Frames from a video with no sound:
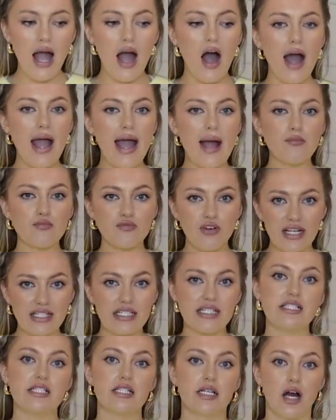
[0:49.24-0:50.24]
I am
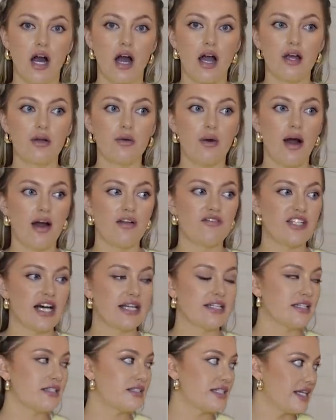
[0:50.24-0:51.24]
ready to go. I've
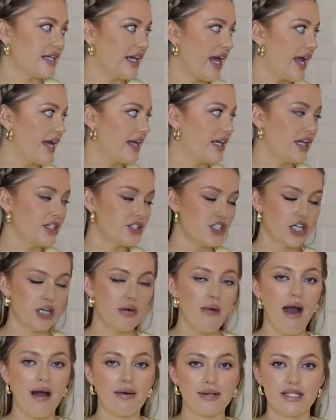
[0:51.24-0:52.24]
dedicated like 2
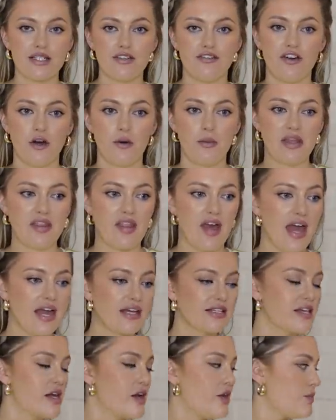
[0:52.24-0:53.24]
hours to filming
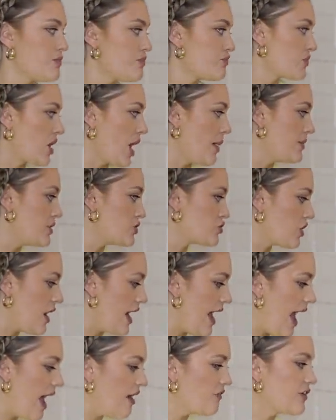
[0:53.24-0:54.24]
this. I'm going to
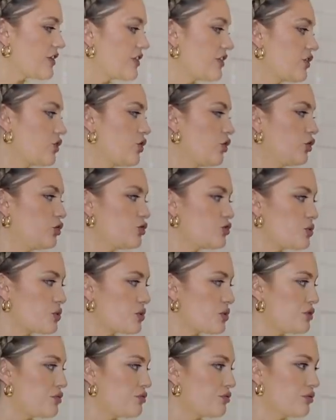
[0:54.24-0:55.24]
try everything on,
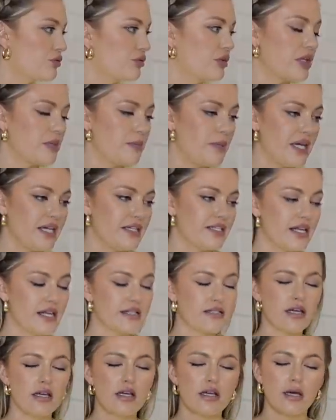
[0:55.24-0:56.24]
talk you through all of the
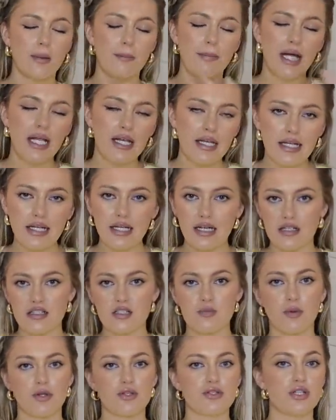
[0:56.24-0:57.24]
pieces, completely
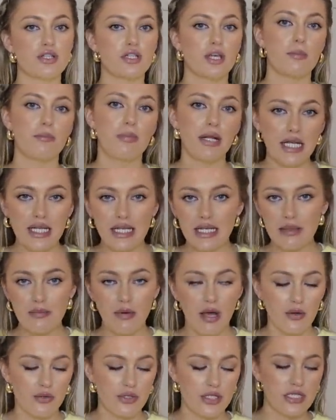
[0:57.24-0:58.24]
unsponsored, completely
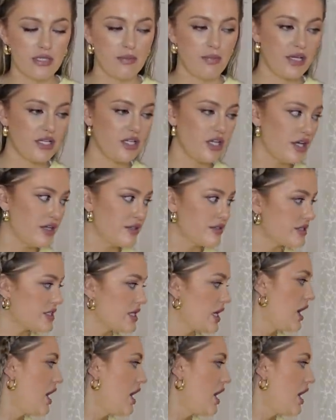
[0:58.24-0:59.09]
my honest opinions.